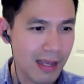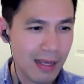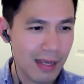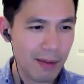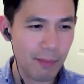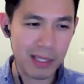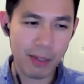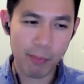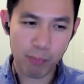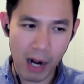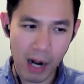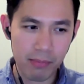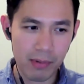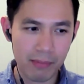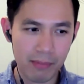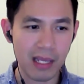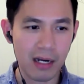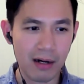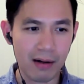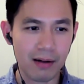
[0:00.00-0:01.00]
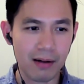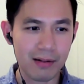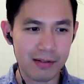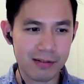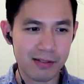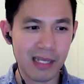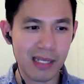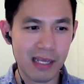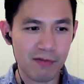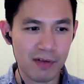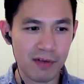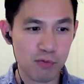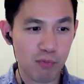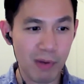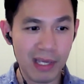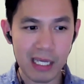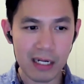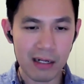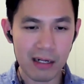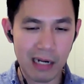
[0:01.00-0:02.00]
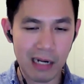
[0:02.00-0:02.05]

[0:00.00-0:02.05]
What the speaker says: But the problem here, Steve, is we can